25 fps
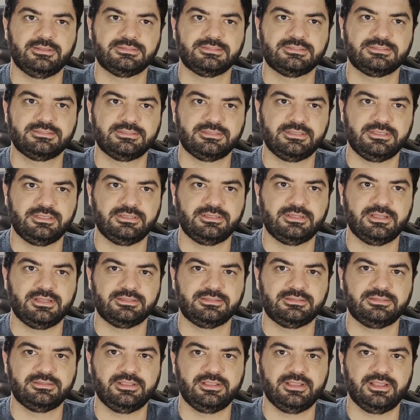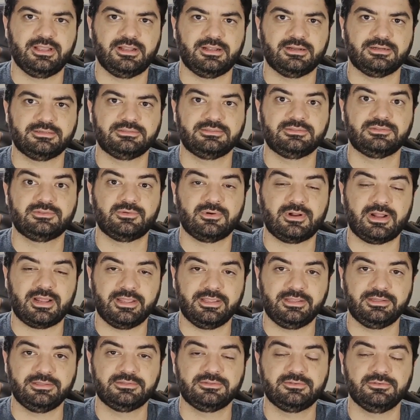see that they are
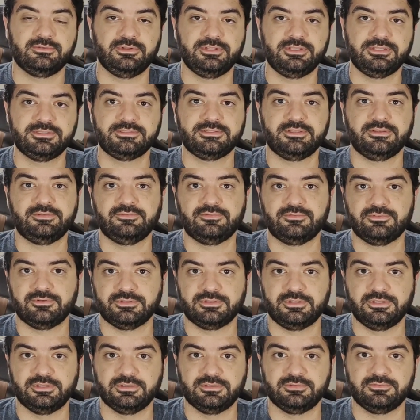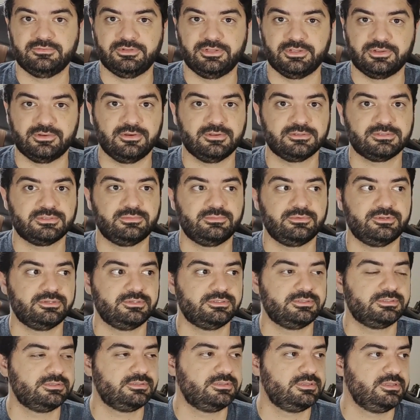trying to listen for the
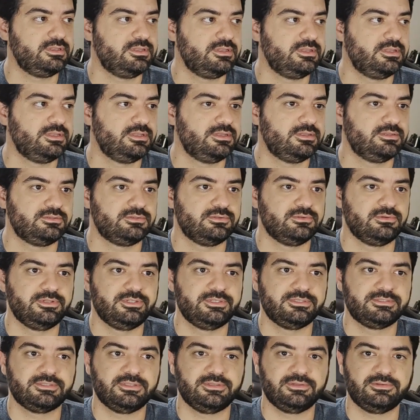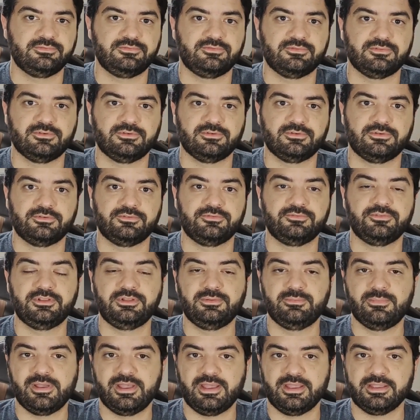customers, to listen for
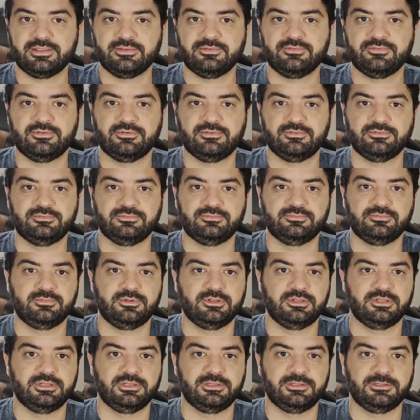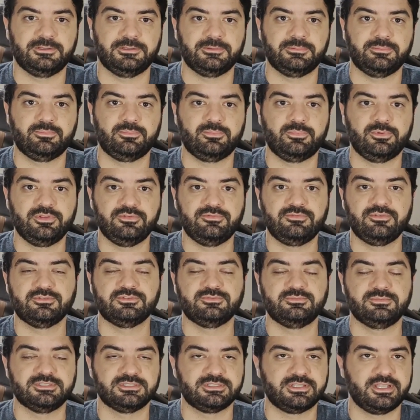feedback from
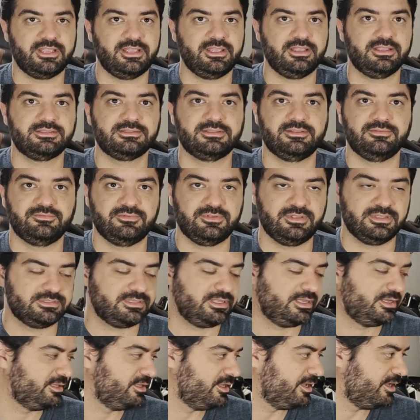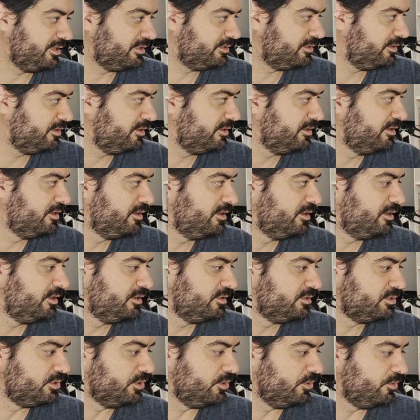previous mistakes and things like that.
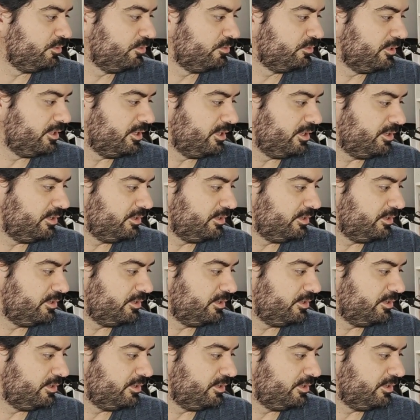So